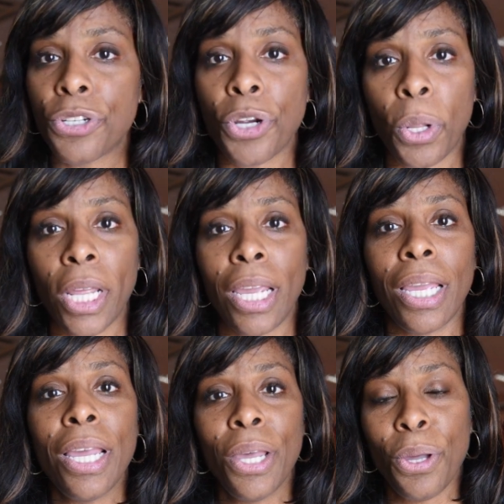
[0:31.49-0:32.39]
Jolie,
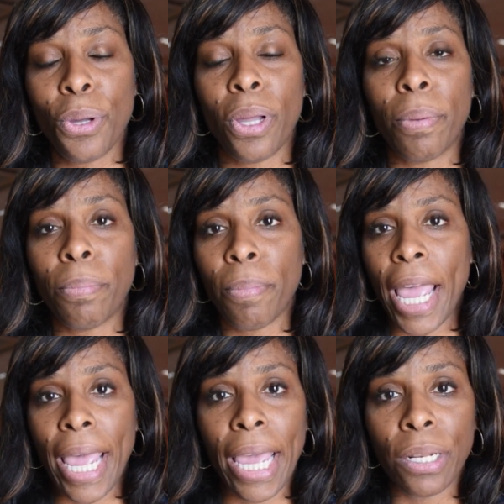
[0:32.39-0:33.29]

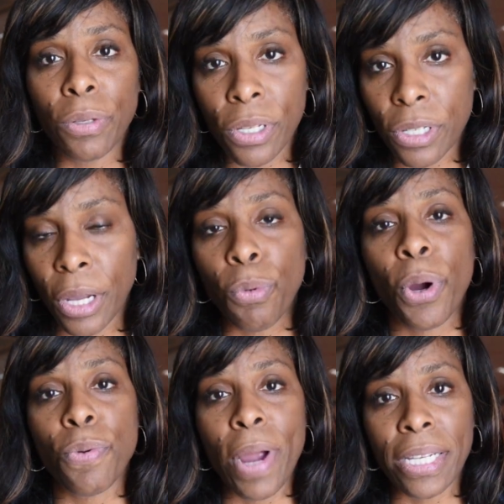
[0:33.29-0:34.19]
and
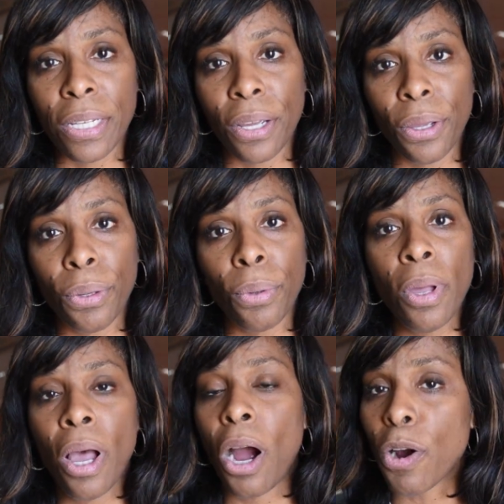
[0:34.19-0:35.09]
Sinkward Rescue,
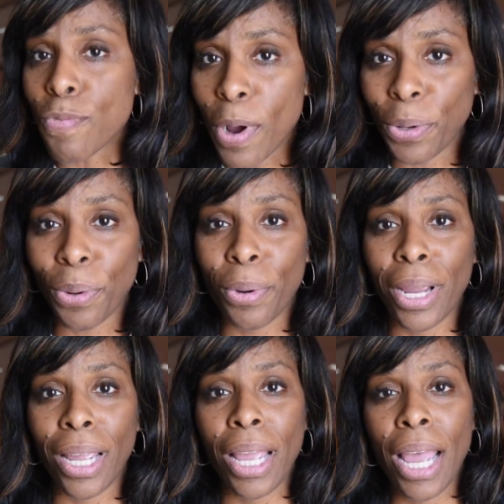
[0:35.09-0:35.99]
our
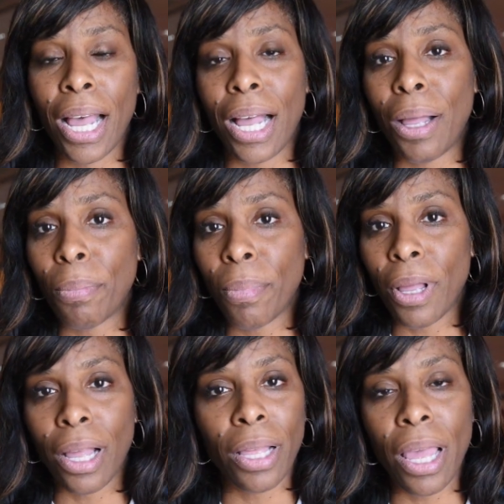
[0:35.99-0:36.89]
Rotary,
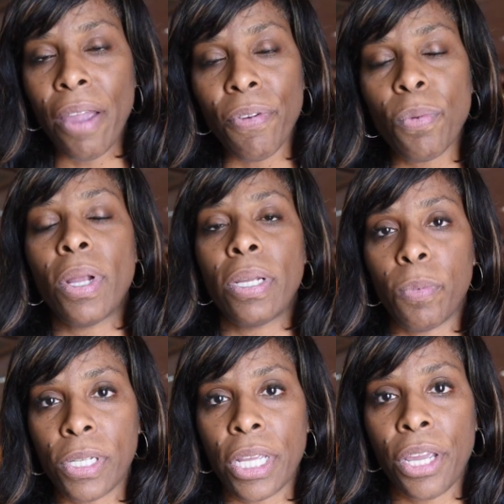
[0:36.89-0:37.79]
everyone who
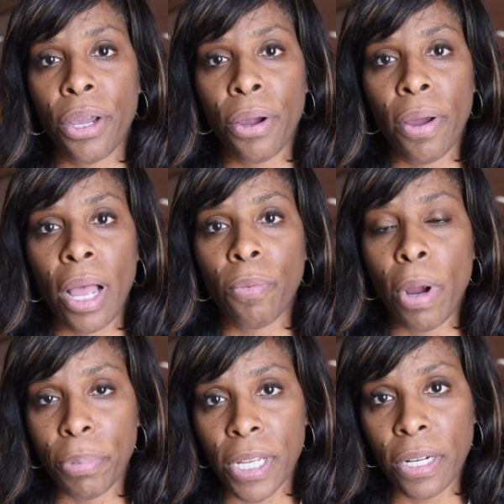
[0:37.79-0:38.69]
was here,
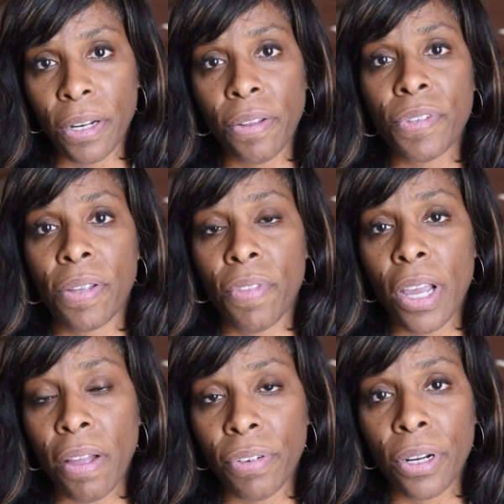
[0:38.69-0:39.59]
representatives of the
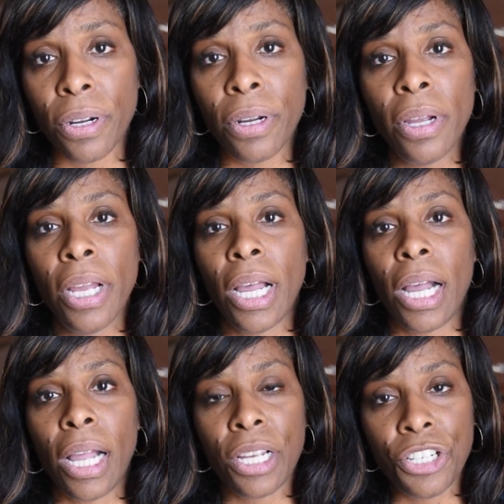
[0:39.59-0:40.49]
Governor,
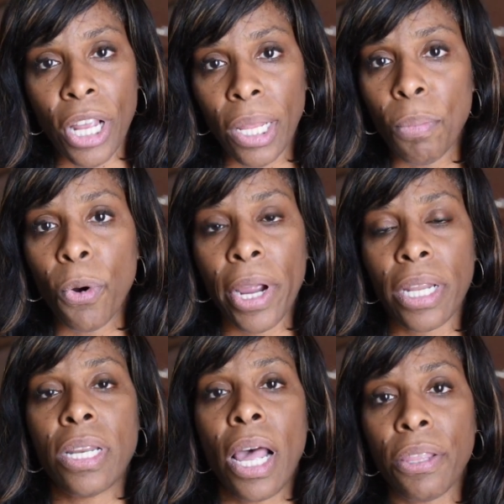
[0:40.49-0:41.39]
Shelley
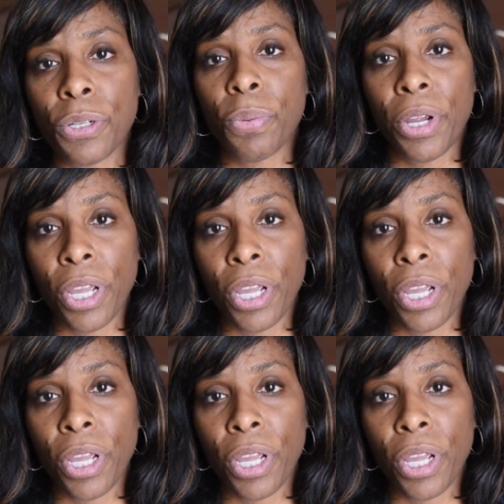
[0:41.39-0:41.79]
Moorhead and others were